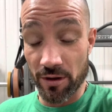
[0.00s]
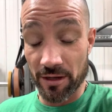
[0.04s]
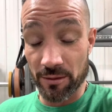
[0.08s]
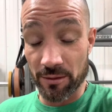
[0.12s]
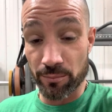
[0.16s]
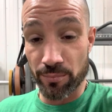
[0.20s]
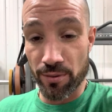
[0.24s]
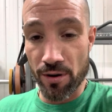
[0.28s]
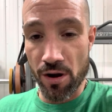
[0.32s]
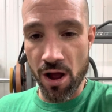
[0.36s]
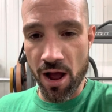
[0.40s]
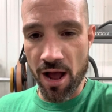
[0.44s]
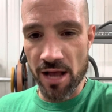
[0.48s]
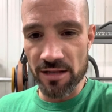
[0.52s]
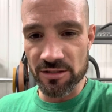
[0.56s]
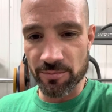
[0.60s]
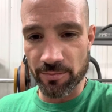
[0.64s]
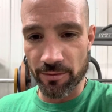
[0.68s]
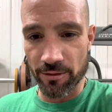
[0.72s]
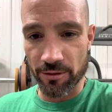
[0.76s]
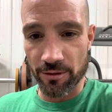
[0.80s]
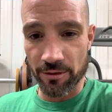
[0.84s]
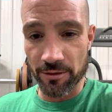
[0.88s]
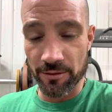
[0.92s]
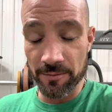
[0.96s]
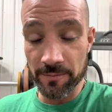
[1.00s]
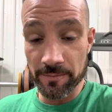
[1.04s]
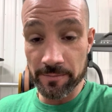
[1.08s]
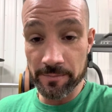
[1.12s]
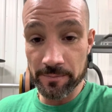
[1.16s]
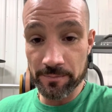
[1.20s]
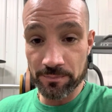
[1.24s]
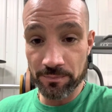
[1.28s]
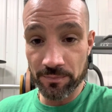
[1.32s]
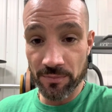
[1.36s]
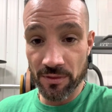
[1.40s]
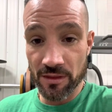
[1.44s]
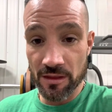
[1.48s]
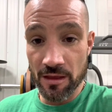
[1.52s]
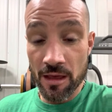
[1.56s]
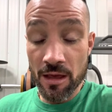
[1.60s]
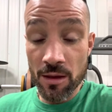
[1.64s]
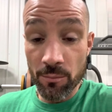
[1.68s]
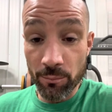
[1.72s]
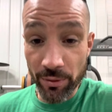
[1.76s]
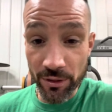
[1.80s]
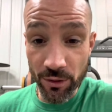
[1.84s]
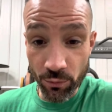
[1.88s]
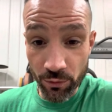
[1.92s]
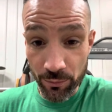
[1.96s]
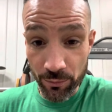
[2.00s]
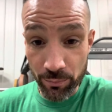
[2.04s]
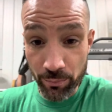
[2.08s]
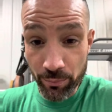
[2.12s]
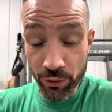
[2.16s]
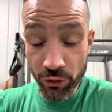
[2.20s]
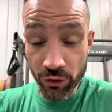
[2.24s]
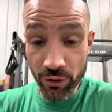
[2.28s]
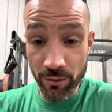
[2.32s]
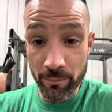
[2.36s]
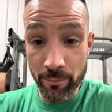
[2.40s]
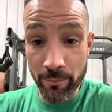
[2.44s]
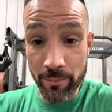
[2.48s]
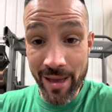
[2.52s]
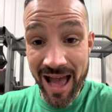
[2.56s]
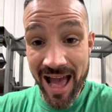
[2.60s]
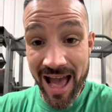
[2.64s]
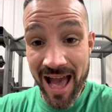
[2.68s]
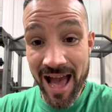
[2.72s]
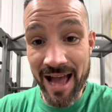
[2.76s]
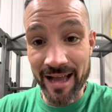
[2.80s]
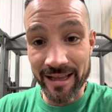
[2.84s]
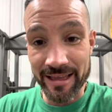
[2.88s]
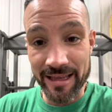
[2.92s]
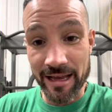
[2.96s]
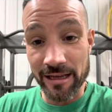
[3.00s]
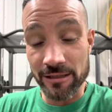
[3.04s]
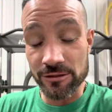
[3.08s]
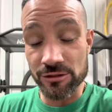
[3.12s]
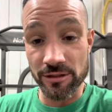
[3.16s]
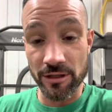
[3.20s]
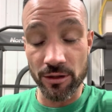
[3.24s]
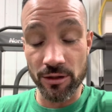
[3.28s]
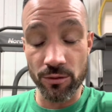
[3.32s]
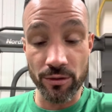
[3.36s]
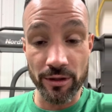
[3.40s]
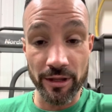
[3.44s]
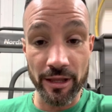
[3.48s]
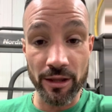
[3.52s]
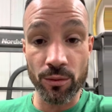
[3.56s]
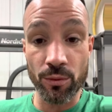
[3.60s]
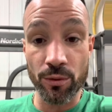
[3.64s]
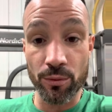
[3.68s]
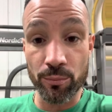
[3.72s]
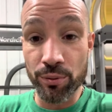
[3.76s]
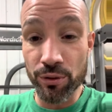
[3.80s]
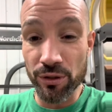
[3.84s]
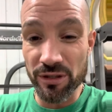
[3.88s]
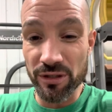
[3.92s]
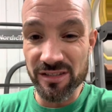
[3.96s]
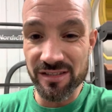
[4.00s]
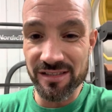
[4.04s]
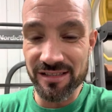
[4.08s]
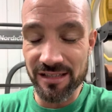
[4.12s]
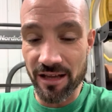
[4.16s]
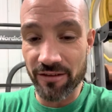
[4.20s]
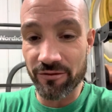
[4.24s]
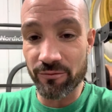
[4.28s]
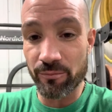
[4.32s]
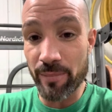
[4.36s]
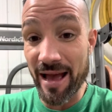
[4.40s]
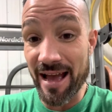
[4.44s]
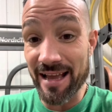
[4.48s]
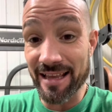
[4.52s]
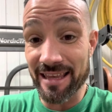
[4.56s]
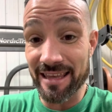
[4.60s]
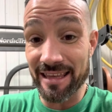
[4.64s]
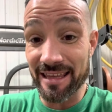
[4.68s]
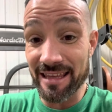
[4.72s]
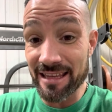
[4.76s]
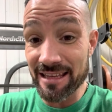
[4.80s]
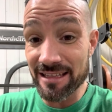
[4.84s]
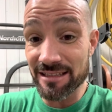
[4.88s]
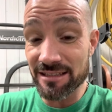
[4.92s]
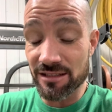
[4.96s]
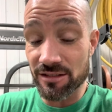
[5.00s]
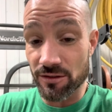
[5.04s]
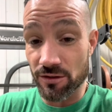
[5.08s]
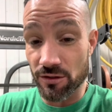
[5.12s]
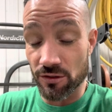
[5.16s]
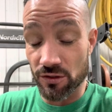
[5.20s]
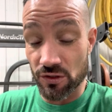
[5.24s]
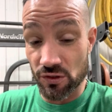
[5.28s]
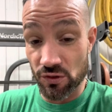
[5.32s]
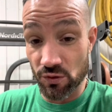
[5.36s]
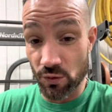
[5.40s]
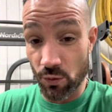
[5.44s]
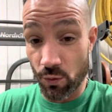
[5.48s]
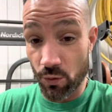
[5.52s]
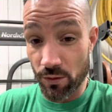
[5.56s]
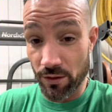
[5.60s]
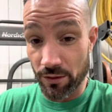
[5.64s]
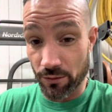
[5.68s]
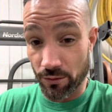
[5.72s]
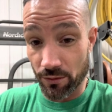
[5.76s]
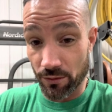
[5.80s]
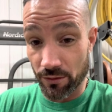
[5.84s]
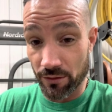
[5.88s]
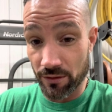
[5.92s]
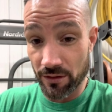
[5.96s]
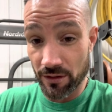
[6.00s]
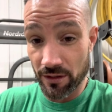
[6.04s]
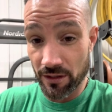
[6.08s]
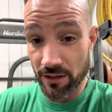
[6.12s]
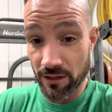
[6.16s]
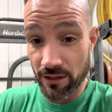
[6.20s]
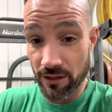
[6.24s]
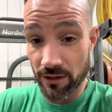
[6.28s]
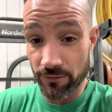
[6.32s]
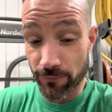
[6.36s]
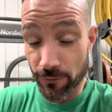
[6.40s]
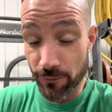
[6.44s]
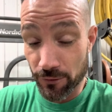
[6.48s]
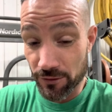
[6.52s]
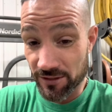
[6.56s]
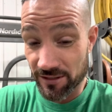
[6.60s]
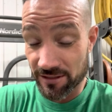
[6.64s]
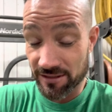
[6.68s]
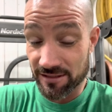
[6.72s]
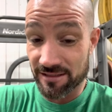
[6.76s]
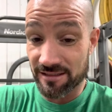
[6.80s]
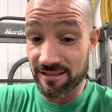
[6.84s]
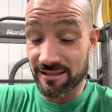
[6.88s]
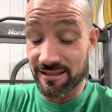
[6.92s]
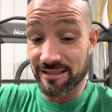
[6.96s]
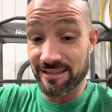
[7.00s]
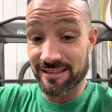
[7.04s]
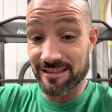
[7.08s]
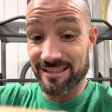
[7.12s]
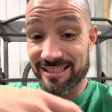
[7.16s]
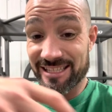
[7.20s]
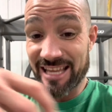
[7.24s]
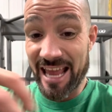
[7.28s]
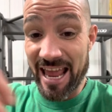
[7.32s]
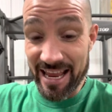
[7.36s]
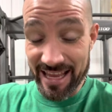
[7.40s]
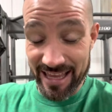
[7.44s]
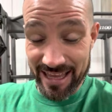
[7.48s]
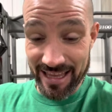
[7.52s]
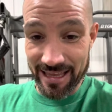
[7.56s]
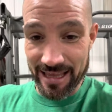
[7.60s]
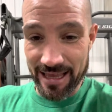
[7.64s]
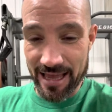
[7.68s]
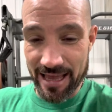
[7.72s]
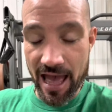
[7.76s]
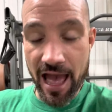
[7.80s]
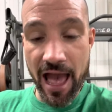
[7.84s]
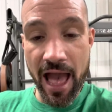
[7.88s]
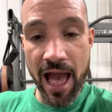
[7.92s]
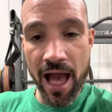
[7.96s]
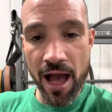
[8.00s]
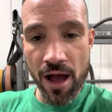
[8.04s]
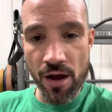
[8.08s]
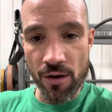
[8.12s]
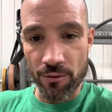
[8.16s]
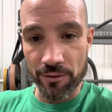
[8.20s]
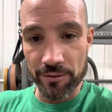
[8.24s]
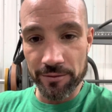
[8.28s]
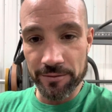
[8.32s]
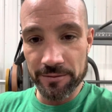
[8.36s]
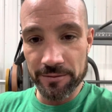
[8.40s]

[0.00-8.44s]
and prosper, but it would put back, actually, it would put stuff back into the soil versus taking it out.